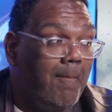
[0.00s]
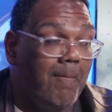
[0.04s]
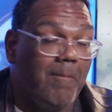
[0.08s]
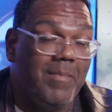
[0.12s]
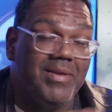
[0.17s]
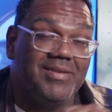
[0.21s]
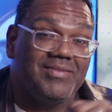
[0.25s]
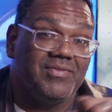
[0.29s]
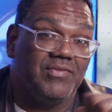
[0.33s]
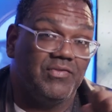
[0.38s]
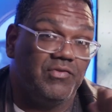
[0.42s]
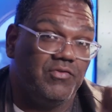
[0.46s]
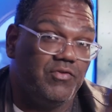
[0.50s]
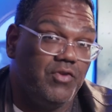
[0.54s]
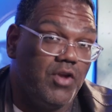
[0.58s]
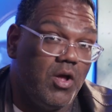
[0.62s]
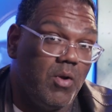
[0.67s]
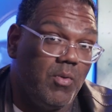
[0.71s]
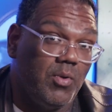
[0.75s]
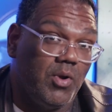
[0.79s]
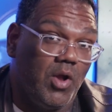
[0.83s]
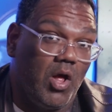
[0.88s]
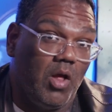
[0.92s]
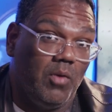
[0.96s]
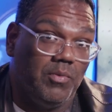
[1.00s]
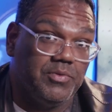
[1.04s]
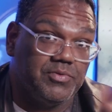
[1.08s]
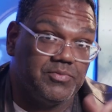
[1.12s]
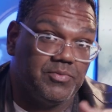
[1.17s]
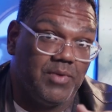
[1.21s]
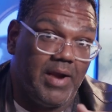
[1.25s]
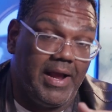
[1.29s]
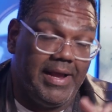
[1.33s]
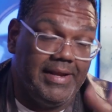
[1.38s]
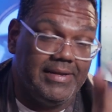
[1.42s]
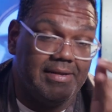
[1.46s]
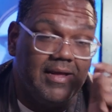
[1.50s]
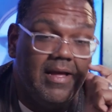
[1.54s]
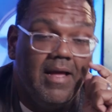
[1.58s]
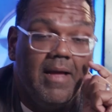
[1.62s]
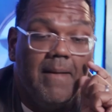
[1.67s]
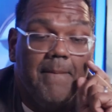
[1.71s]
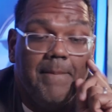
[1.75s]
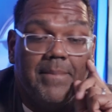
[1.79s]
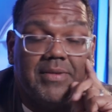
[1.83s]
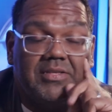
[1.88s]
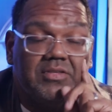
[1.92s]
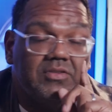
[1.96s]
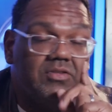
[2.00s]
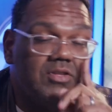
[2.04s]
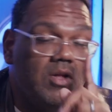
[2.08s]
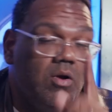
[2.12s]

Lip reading: Mrs. Know-It-All was right. Mrs.